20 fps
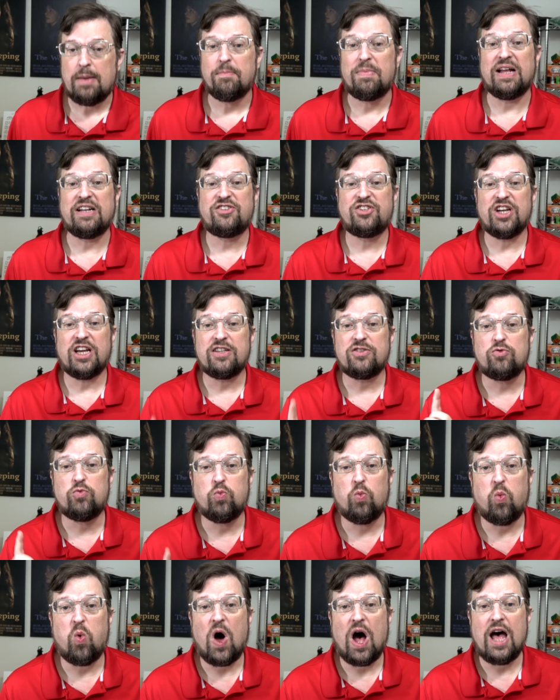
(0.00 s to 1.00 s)
But just
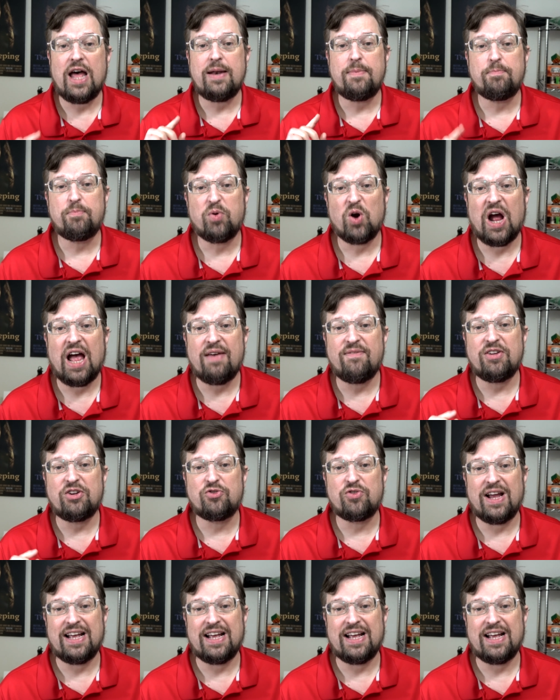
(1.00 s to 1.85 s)
one private